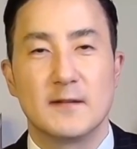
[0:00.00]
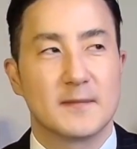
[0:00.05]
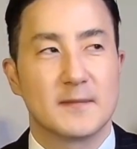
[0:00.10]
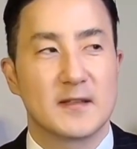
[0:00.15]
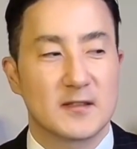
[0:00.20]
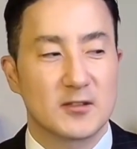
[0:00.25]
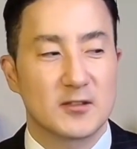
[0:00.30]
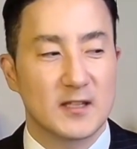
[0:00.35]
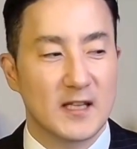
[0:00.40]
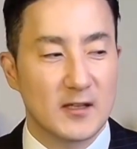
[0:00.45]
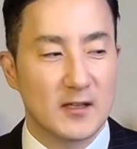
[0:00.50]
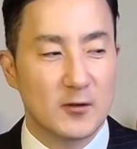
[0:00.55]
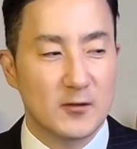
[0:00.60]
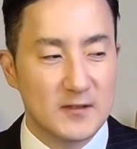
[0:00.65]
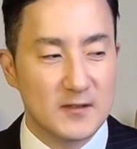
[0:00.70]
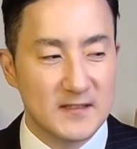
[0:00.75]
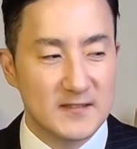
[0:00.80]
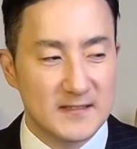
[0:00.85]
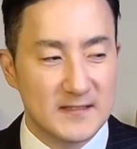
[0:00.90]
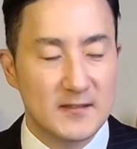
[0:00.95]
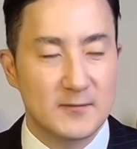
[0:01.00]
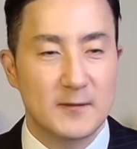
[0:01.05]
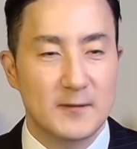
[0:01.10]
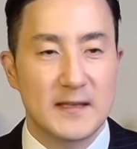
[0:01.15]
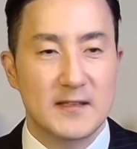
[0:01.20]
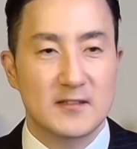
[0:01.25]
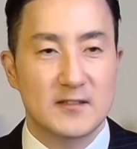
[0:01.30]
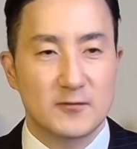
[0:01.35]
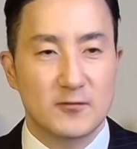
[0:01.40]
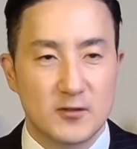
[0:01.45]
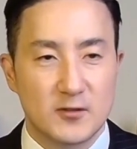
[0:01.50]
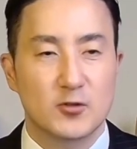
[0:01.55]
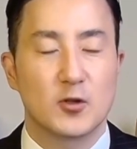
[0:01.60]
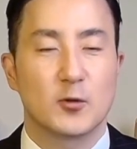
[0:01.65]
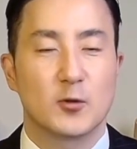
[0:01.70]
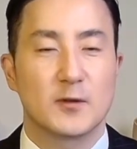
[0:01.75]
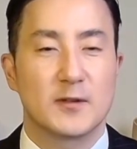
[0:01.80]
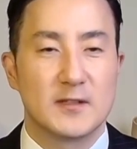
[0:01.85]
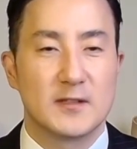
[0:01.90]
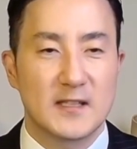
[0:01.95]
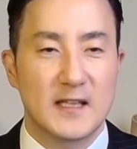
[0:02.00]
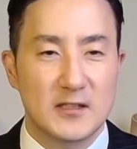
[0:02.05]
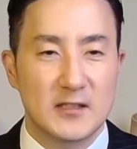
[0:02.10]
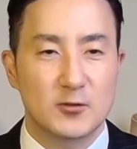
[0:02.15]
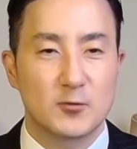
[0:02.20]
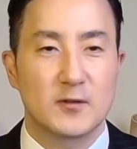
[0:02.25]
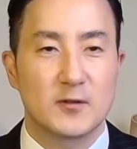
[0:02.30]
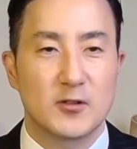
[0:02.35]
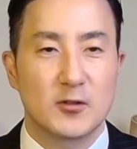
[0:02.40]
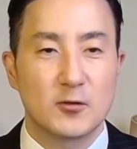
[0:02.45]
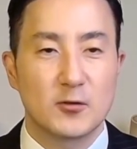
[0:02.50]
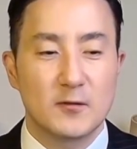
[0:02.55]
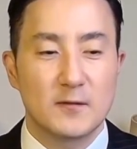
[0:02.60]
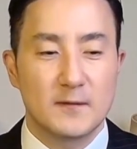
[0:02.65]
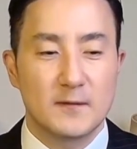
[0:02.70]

This channel is a space for growing together with you.